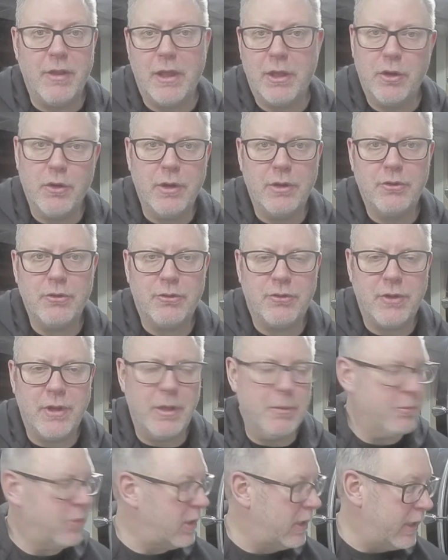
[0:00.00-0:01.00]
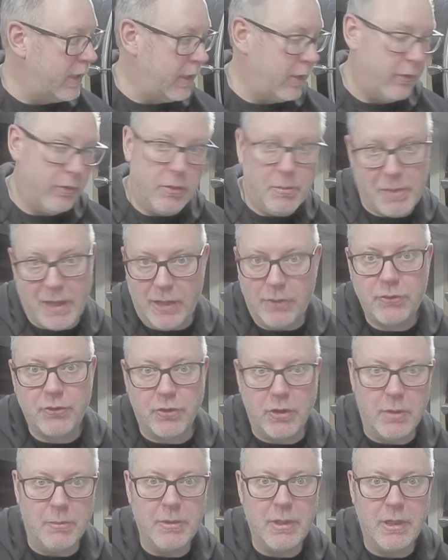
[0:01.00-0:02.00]
that you're interested in playing the bass
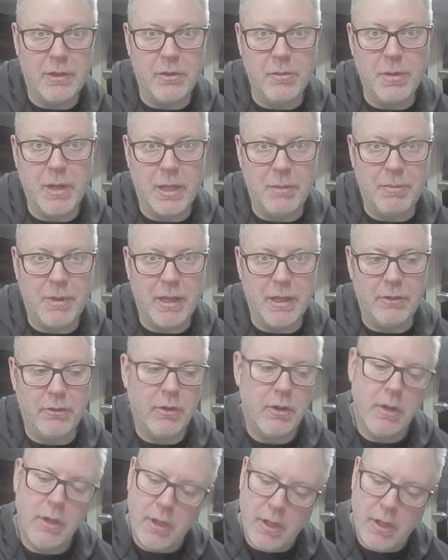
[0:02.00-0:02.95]
drum in the pipe band.